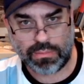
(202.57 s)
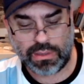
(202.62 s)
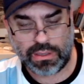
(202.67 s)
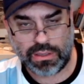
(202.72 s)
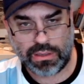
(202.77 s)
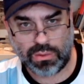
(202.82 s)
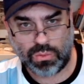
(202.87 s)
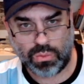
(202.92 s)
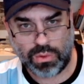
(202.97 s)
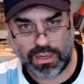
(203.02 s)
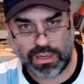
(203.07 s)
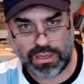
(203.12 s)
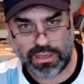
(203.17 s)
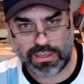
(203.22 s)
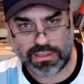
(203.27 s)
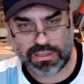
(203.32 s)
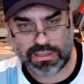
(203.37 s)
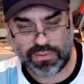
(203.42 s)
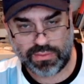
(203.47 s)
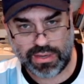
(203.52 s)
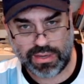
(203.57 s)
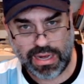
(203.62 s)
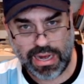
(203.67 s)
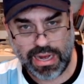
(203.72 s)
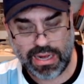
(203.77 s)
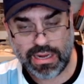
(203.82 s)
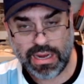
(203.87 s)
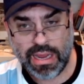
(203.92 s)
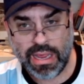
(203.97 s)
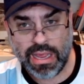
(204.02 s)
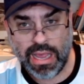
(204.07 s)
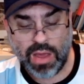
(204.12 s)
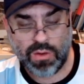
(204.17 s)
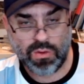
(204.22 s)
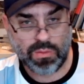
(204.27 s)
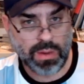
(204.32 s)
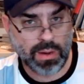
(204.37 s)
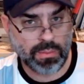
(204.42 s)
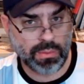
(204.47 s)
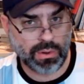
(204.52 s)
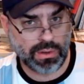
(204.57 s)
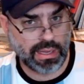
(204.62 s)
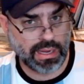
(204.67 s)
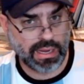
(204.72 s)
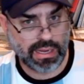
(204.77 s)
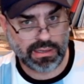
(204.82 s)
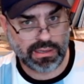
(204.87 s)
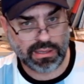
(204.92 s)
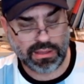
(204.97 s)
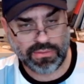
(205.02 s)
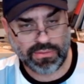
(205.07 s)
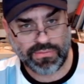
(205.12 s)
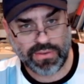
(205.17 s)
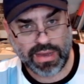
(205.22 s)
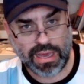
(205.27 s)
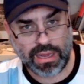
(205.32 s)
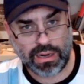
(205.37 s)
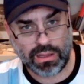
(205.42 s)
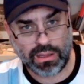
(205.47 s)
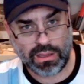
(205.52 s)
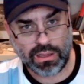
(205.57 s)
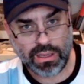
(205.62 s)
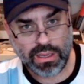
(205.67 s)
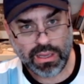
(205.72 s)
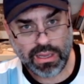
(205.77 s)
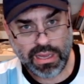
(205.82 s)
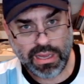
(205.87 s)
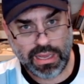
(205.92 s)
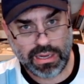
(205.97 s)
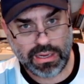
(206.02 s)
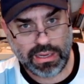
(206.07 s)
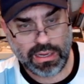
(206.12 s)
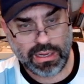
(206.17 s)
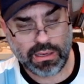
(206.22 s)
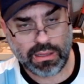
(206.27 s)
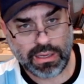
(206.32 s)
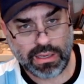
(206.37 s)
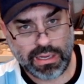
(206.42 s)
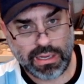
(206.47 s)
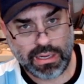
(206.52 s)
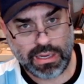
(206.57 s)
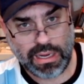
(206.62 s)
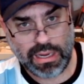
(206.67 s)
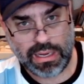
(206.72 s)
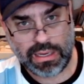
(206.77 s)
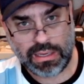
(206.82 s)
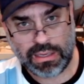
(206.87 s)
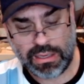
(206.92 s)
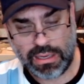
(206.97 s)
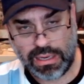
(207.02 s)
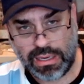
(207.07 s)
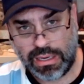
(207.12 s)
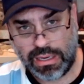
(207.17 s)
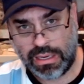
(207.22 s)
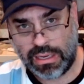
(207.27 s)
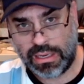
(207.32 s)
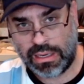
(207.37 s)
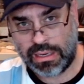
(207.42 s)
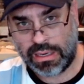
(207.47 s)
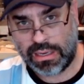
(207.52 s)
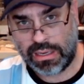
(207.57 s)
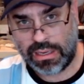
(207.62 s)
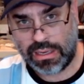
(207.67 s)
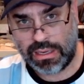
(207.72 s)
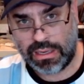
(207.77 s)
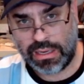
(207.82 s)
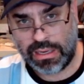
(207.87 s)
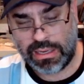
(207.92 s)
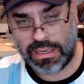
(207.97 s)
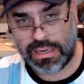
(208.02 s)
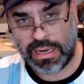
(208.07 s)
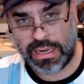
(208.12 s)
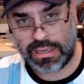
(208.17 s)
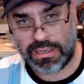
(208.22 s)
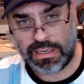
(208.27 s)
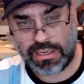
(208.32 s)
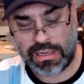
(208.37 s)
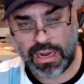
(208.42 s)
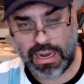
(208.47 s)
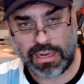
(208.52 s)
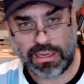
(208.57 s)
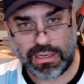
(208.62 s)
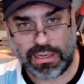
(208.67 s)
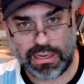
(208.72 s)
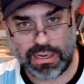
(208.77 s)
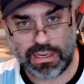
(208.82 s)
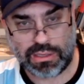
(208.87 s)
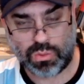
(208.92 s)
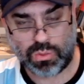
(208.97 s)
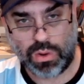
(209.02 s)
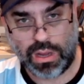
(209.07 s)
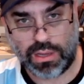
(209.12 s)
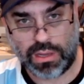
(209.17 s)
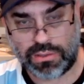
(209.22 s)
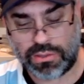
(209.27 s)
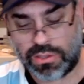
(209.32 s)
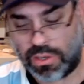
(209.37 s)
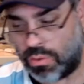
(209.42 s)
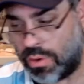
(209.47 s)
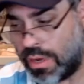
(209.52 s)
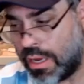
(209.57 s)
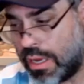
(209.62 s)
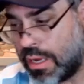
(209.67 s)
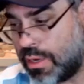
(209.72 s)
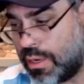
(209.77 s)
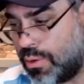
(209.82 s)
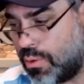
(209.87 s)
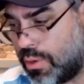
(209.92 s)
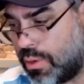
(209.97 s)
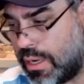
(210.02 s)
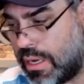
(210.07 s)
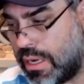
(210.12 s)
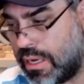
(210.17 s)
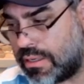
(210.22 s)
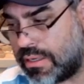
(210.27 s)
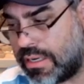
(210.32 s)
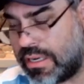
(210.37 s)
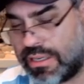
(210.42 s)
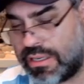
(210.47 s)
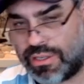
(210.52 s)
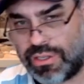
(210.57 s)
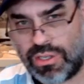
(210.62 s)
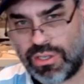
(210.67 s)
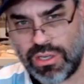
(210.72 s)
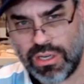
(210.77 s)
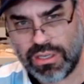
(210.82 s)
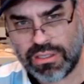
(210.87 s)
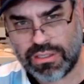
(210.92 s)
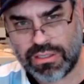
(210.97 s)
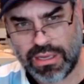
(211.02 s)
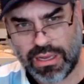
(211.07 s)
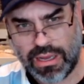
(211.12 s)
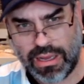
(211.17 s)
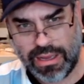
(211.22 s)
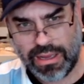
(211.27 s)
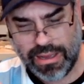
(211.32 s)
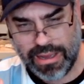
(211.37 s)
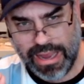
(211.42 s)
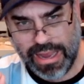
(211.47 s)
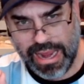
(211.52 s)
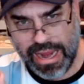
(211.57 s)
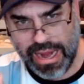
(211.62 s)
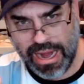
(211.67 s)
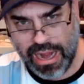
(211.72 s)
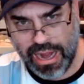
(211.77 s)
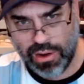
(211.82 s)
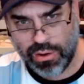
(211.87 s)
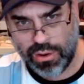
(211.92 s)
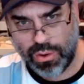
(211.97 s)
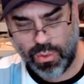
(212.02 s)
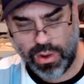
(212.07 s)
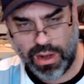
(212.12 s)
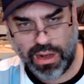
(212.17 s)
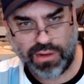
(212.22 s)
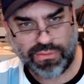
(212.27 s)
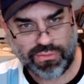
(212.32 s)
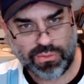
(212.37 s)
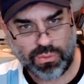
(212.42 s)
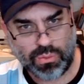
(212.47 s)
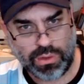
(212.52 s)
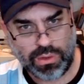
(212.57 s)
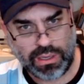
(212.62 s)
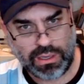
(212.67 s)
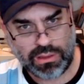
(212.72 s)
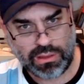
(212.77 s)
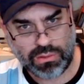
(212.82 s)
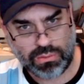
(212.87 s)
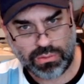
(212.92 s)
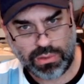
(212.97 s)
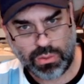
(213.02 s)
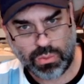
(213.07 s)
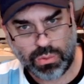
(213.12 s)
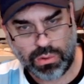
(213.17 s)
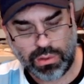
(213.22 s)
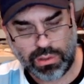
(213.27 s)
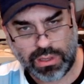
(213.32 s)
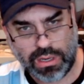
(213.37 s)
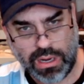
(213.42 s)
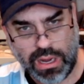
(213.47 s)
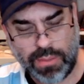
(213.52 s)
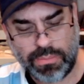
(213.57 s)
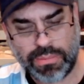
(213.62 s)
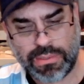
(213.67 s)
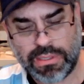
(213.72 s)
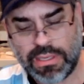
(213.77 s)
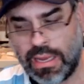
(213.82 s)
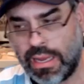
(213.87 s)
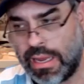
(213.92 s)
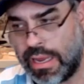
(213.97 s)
winning in 78. And remember, they get to the final in Italy in 1990 as well. So he's just a hair away from winning 3 World Cups.